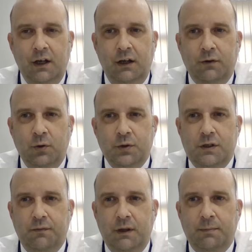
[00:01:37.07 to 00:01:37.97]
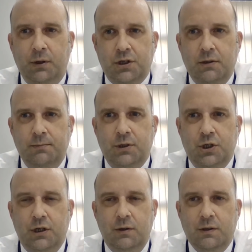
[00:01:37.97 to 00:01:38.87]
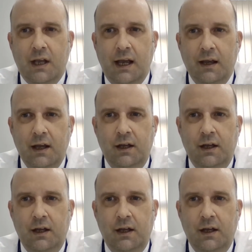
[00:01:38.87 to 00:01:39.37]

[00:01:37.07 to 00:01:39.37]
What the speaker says: Of course, if we'd pushed them to Tuesday,